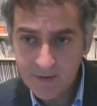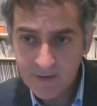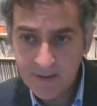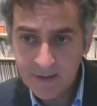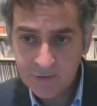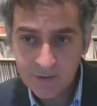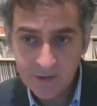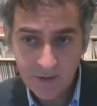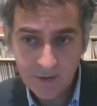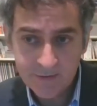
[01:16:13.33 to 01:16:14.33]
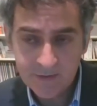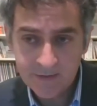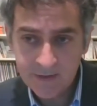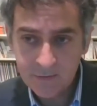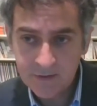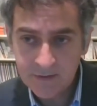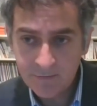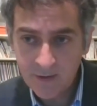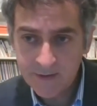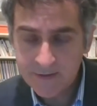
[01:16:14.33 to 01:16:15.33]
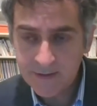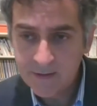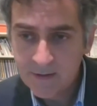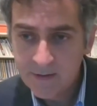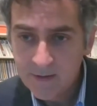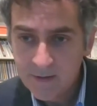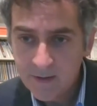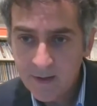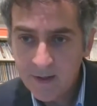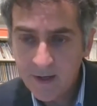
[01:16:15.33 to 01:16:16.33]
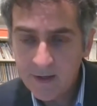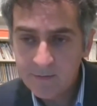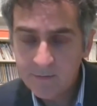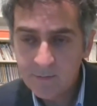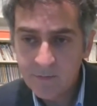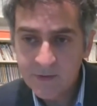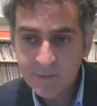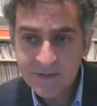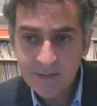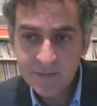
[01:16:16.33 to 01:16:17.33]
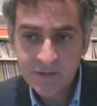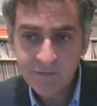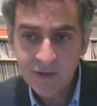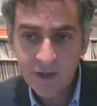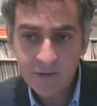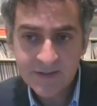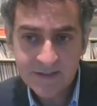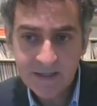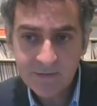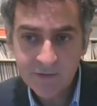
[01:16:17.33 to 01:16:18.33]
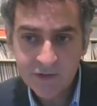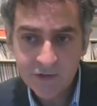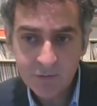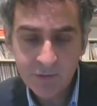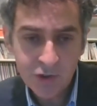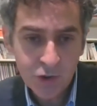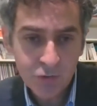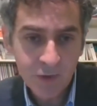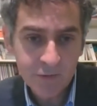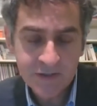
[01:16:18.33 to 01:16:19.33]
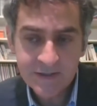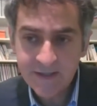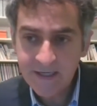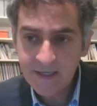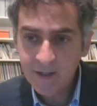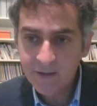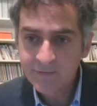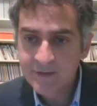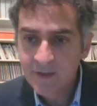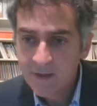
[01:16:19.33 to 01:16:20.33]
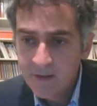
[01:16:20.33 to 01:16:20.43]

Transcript: electric cars continuously rising, and this perception of the car as safe and assuming new roles in daily lives?